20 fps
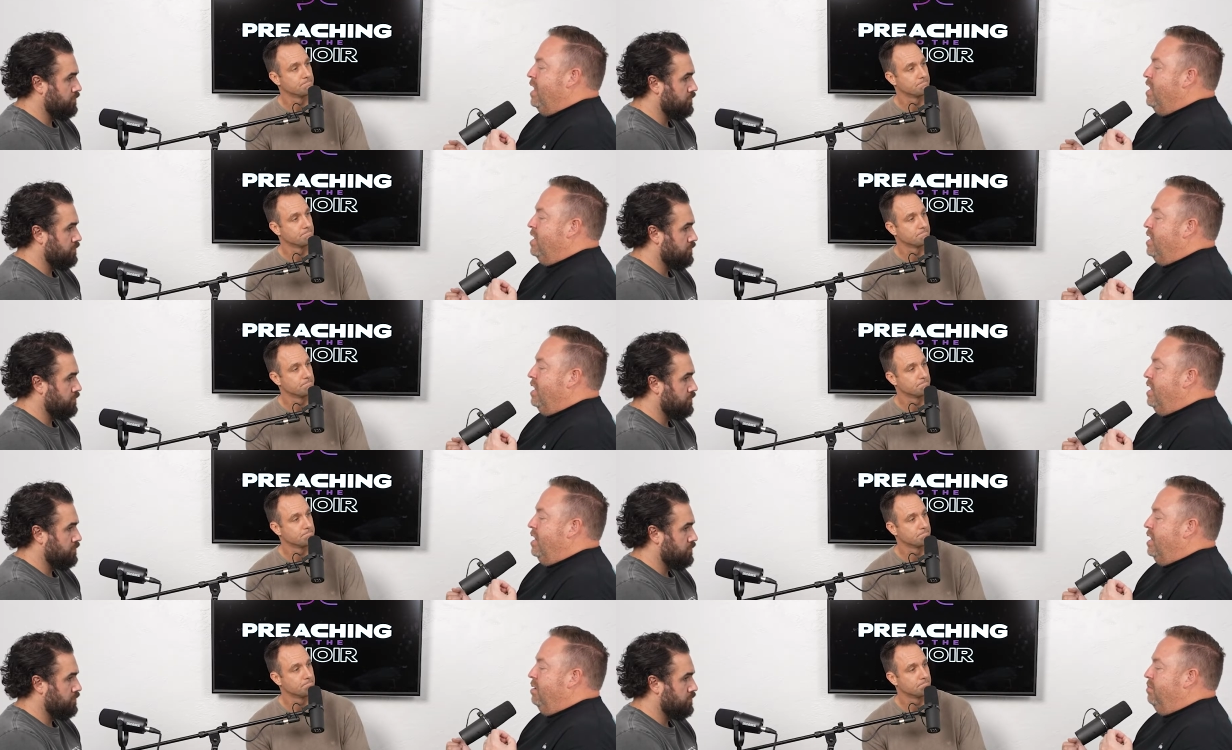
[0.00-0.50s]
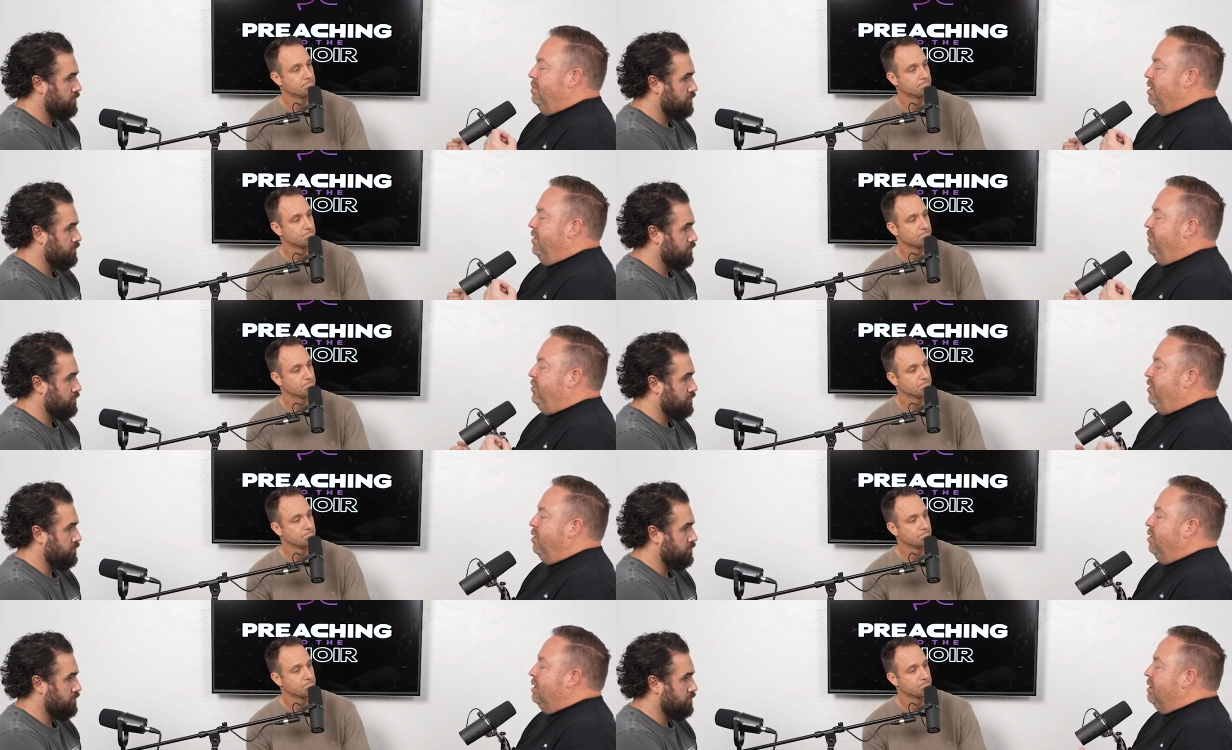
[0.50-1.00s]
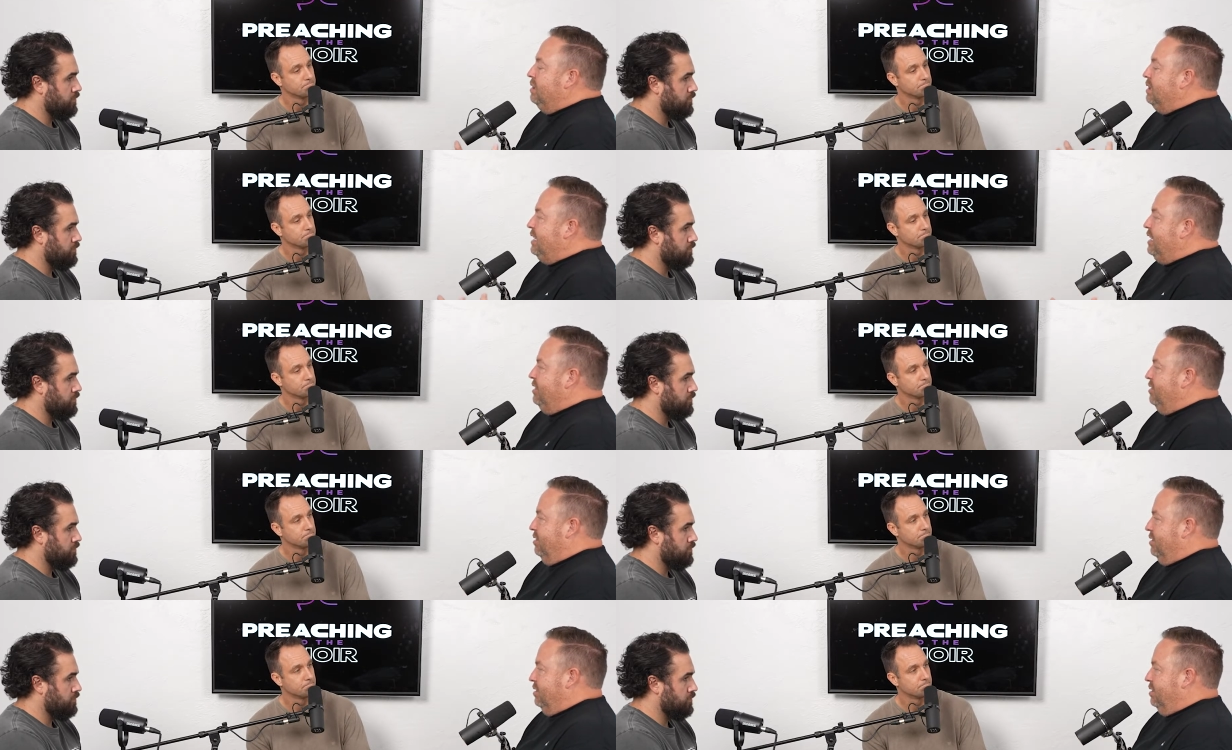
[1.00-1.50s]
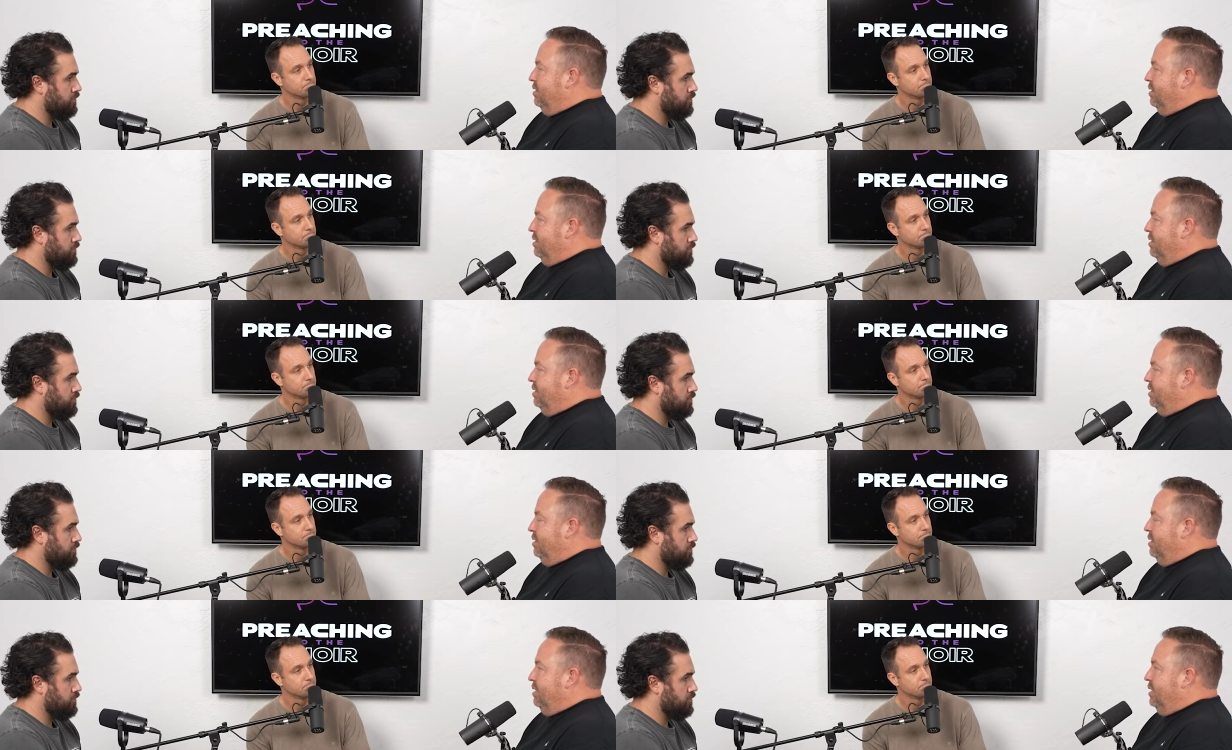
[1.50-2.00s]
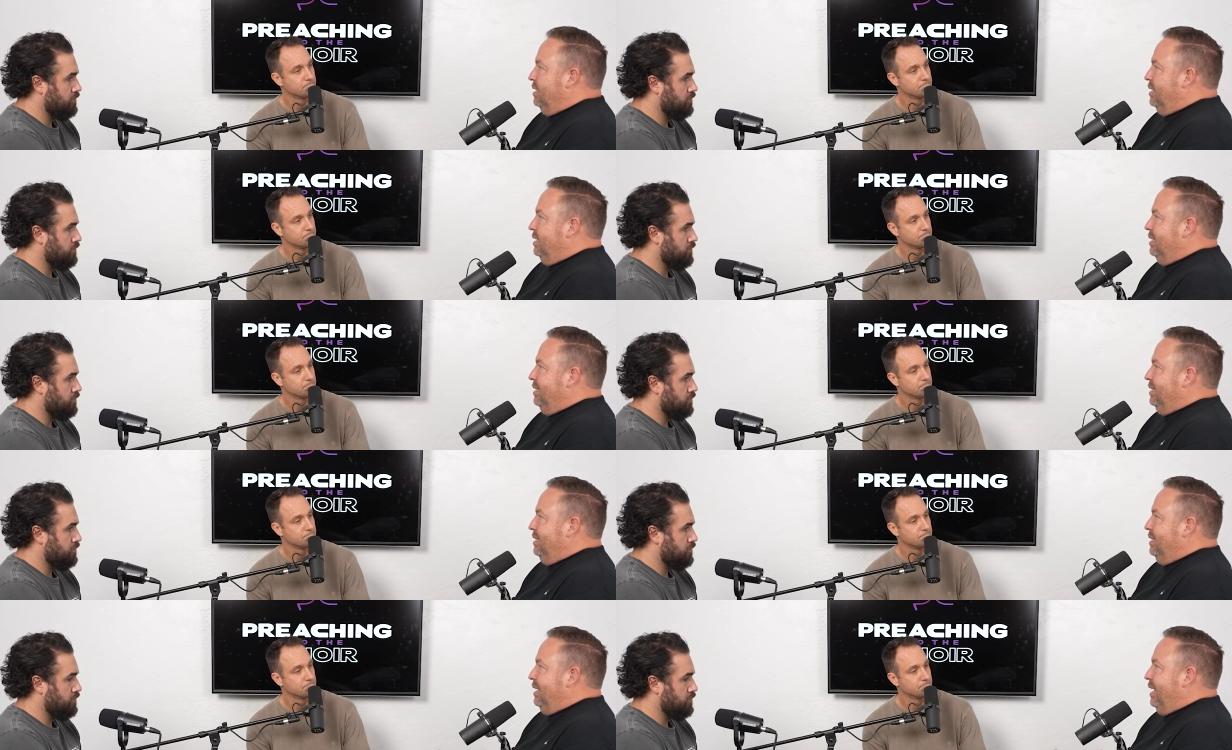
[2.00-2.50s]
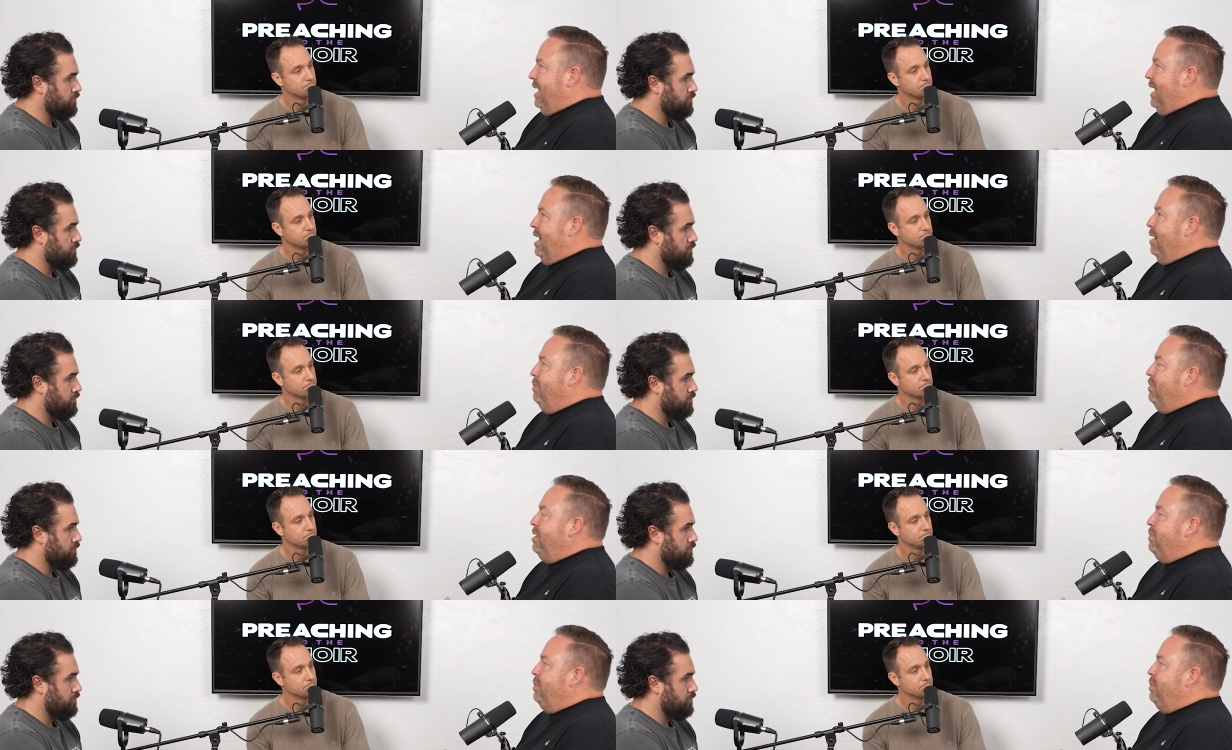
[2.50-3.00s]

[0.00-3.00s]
Speaker 1: um, if they're a leader, how many